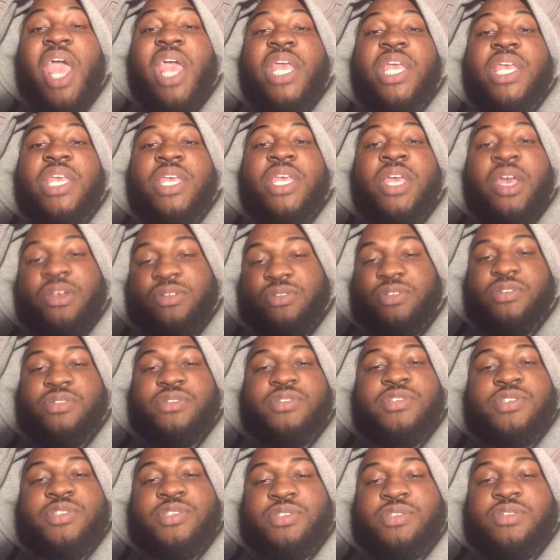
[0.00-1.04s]

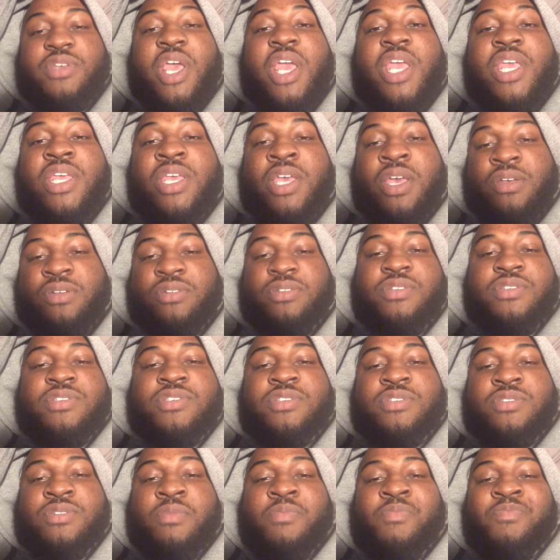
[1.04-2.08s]
Yes,
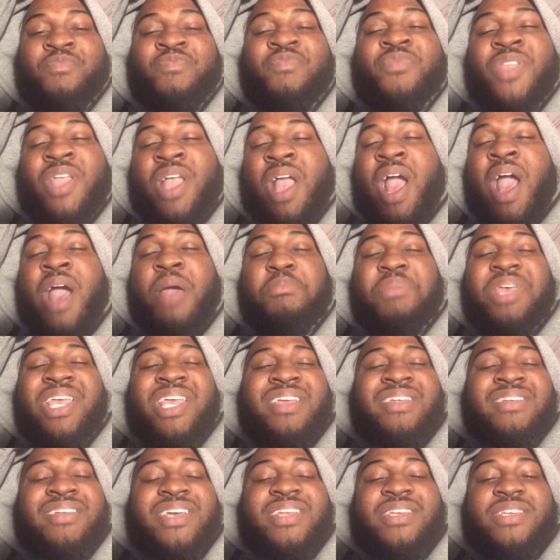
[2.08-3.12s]
yes. I
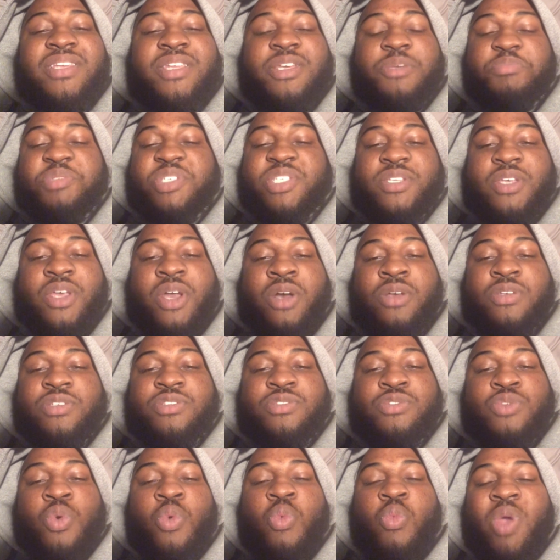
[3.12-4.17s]
mean, Nipsey
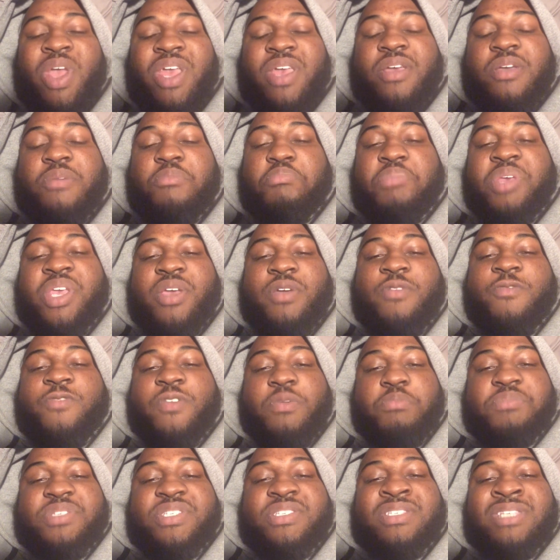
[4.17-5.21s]
Hussle, with him being
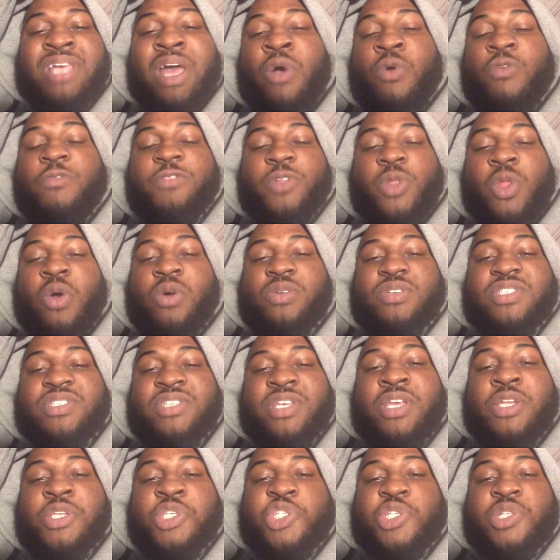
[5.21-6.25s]
from South Los
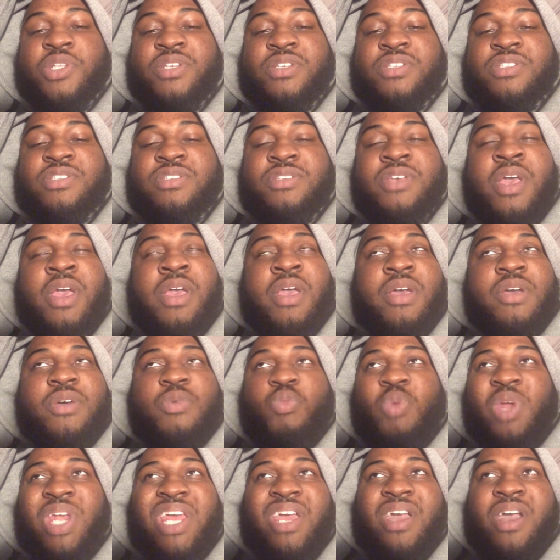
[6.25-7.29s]
Angeles,
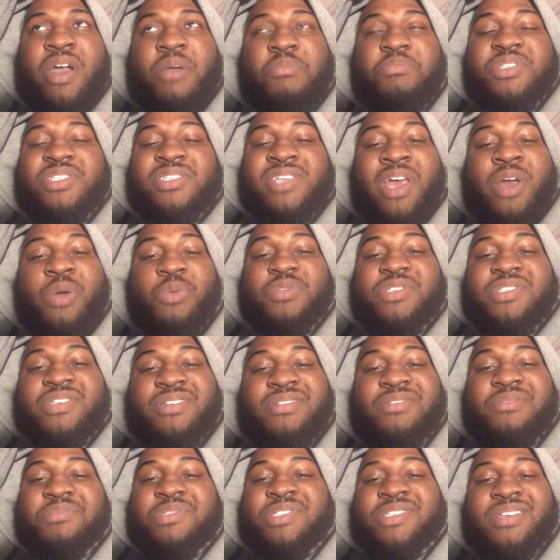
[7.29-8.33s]
when it comes down
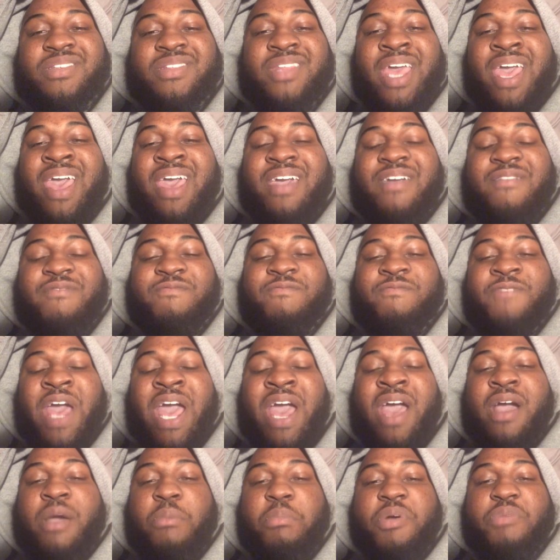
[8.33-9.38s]
to, to that
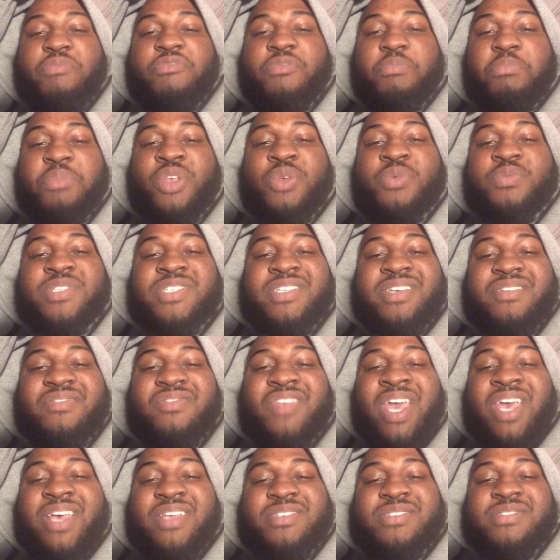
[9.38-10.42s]
vibe of music,
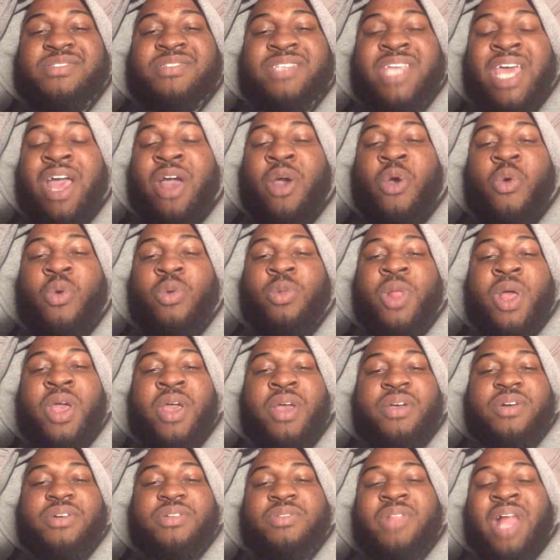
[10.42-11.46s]
that style,
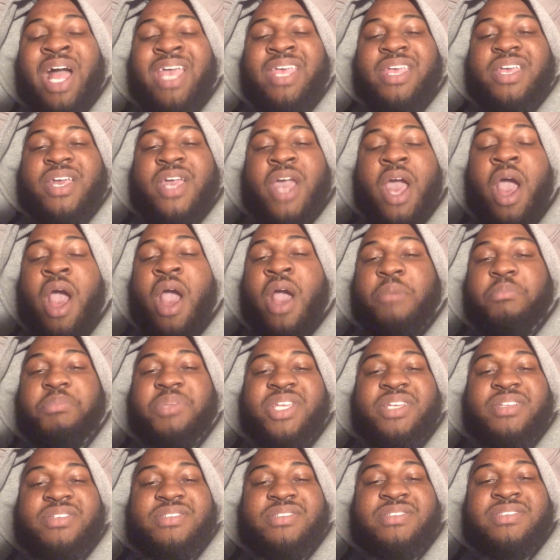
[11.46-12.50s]
like
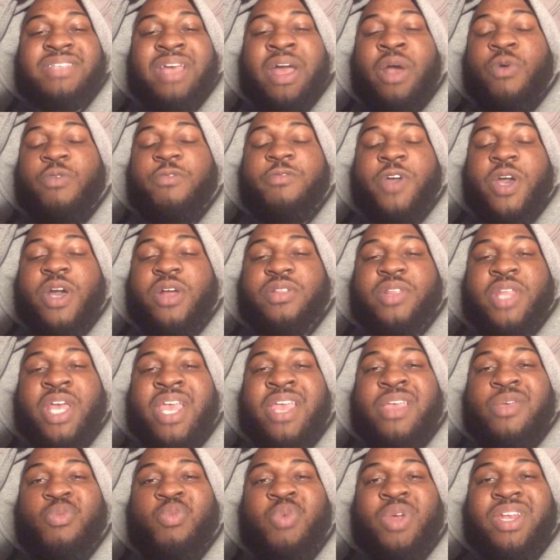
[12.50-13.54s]
Compton, South
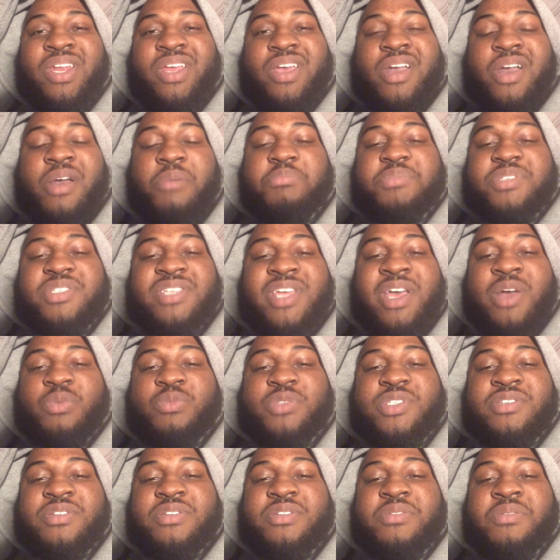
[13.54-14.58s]
LA, when it comes
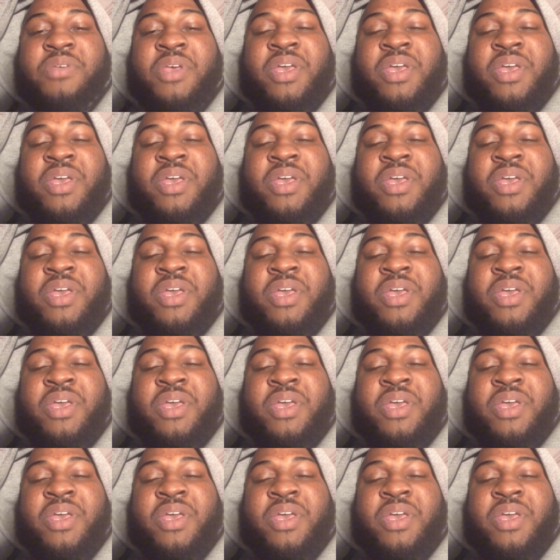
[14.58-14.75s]
down to